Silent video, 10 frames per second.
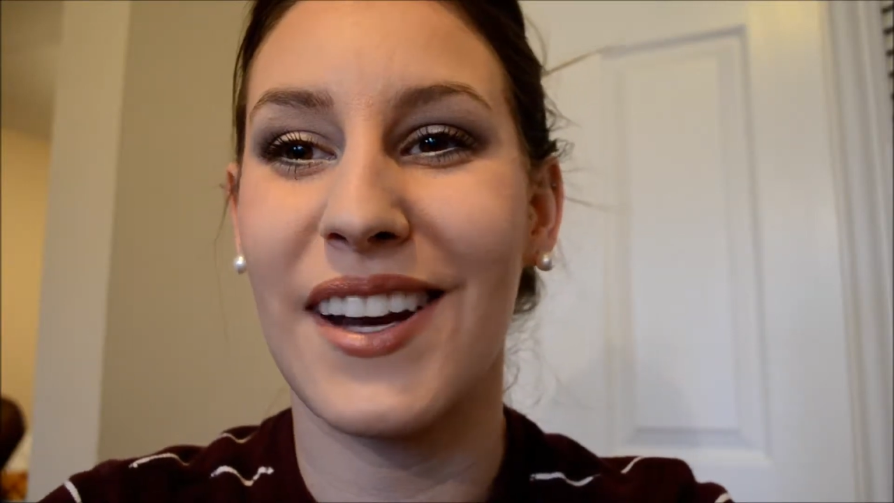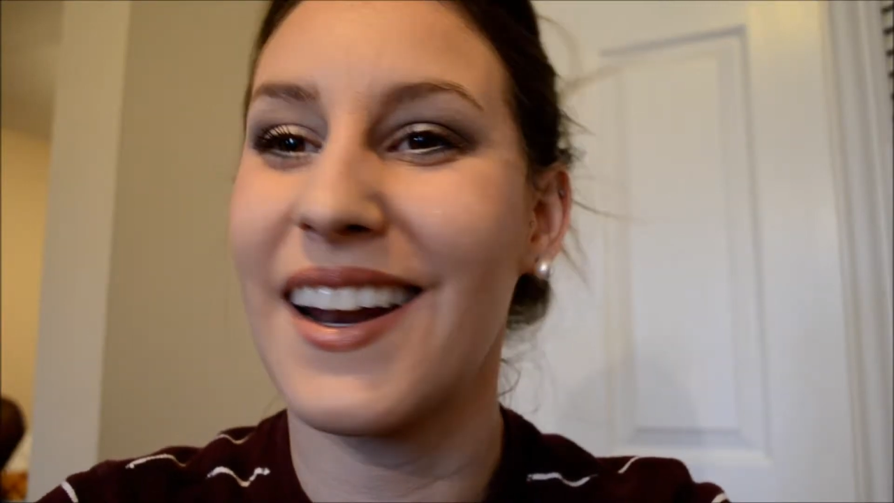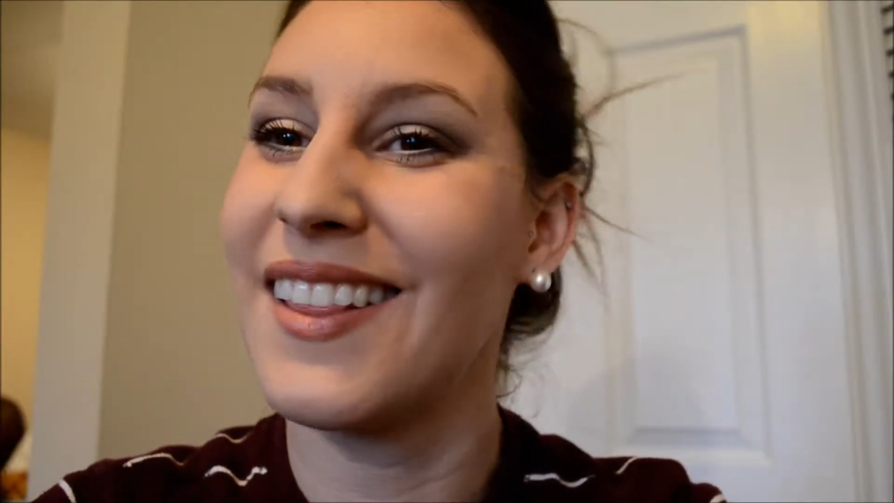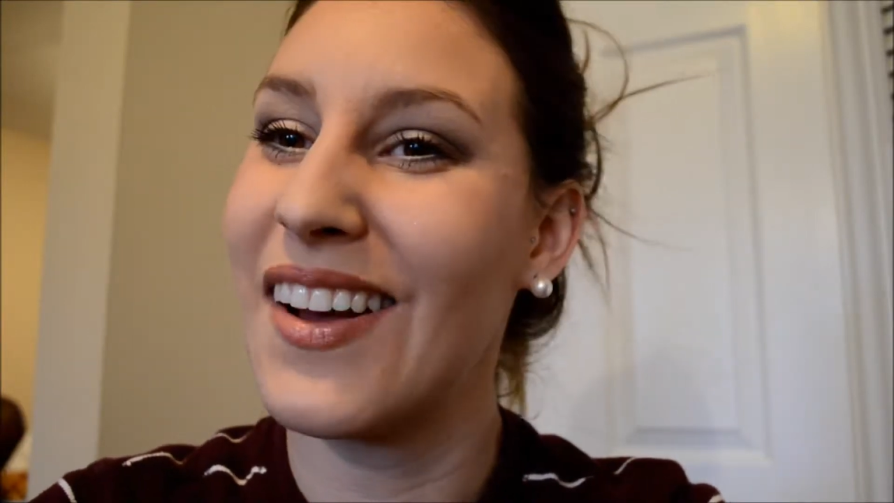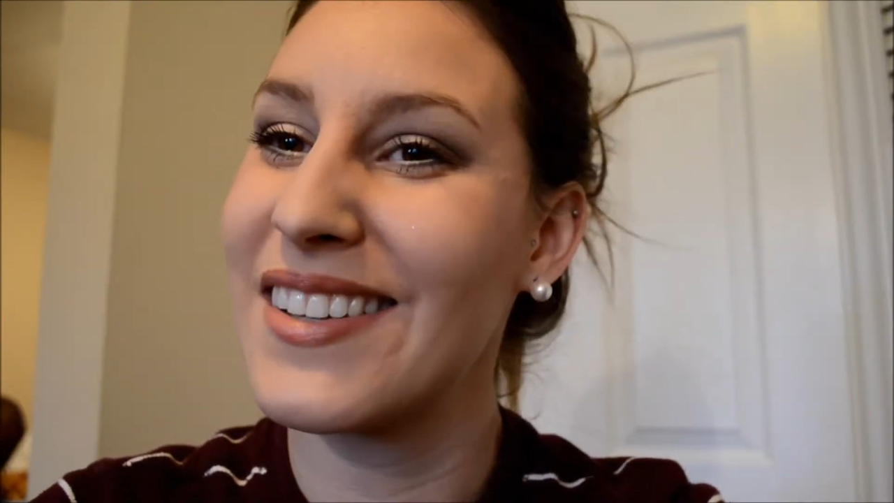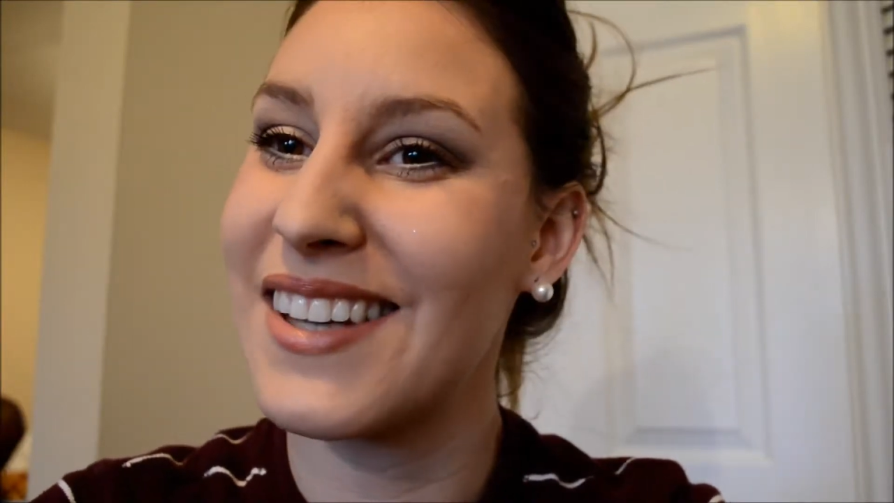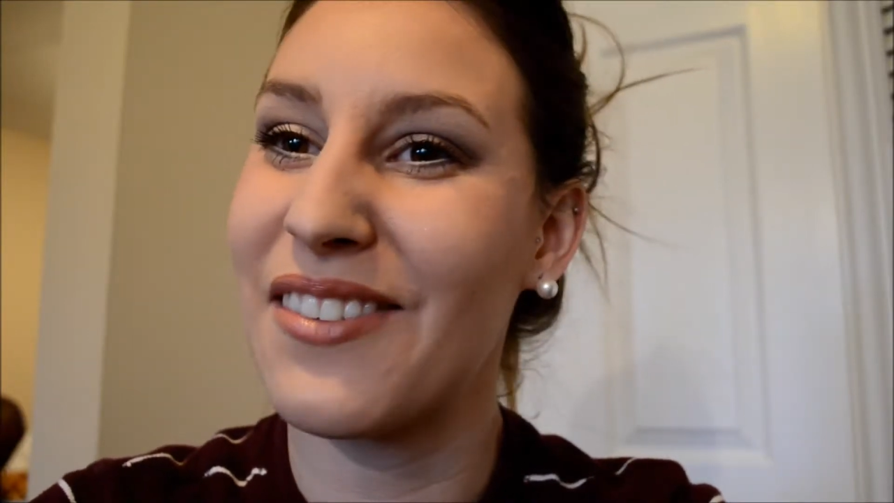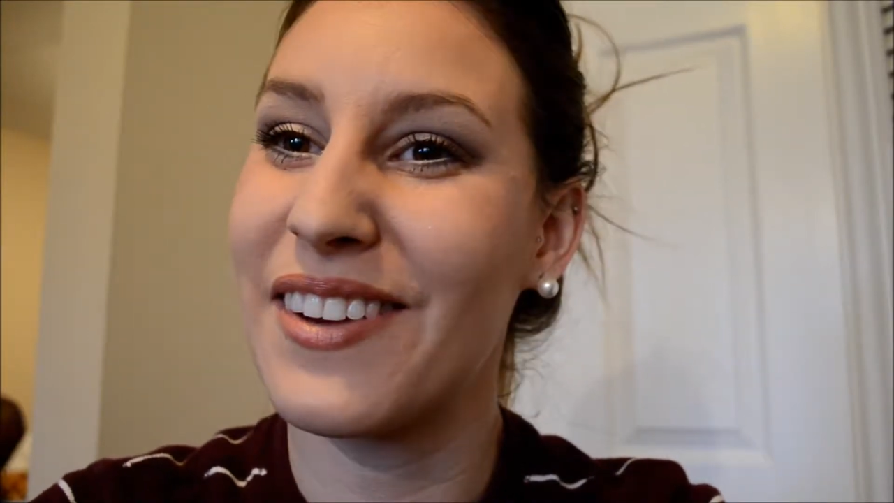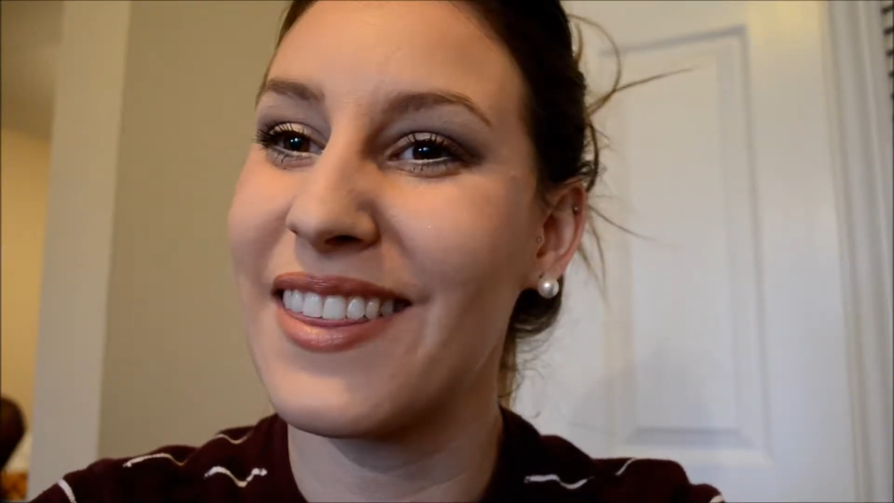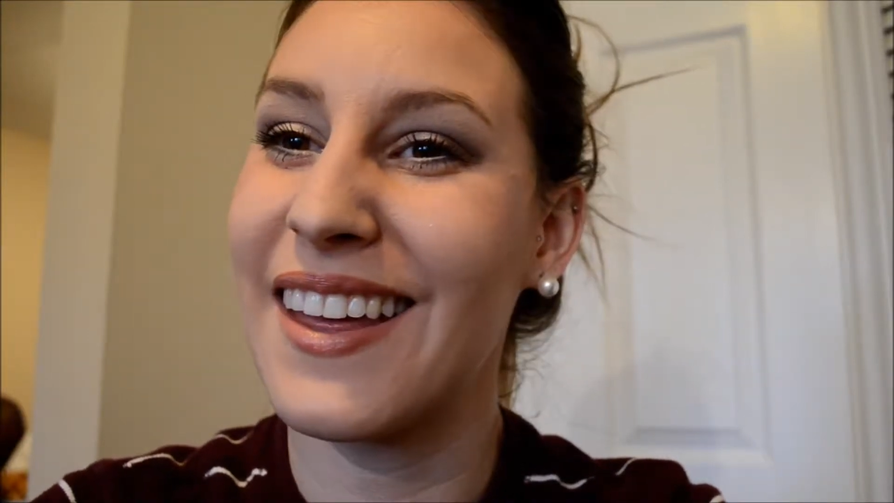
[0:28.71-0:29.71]
and I lost
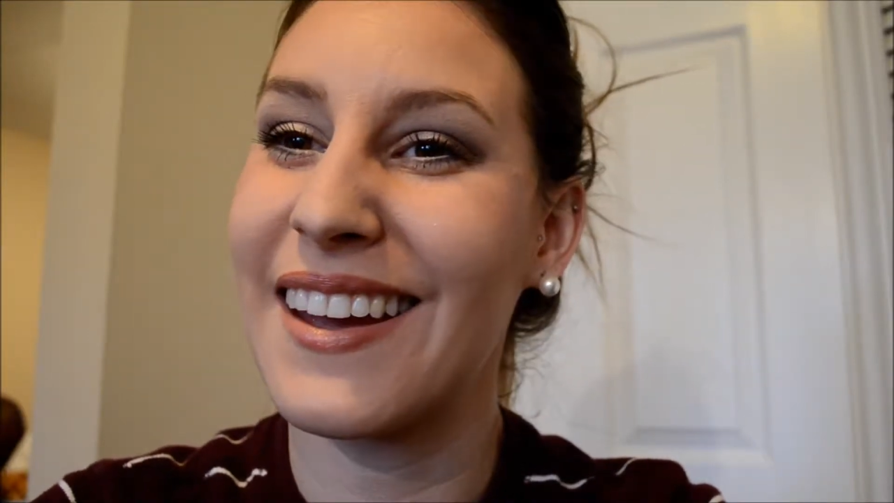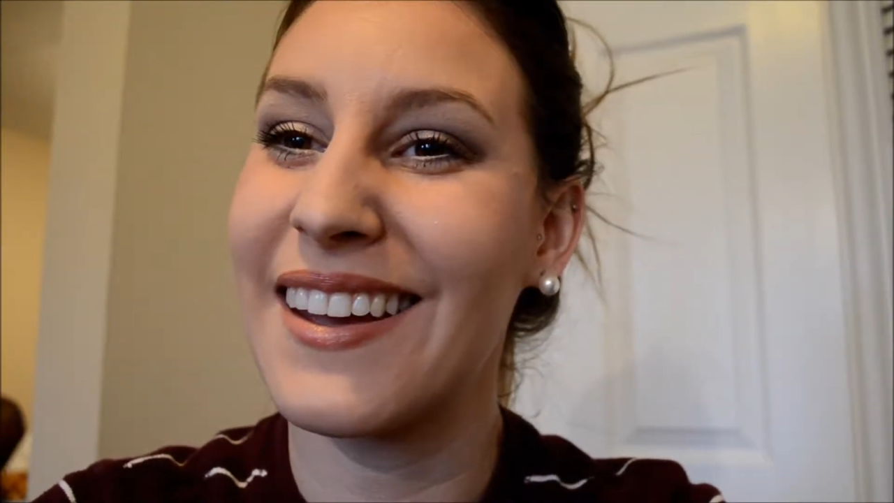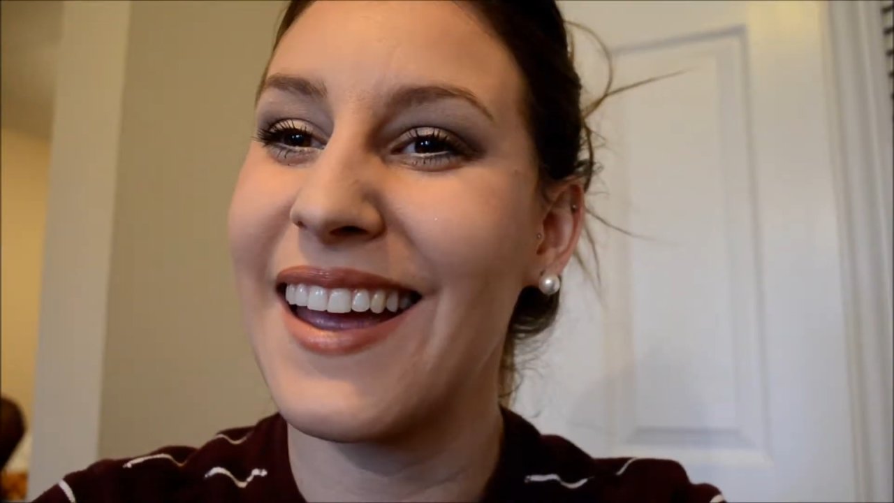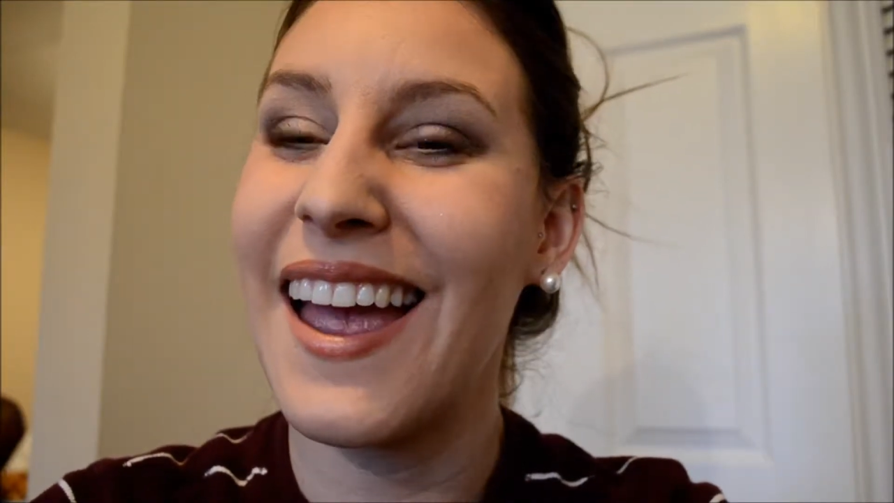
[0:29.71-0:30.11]
everything,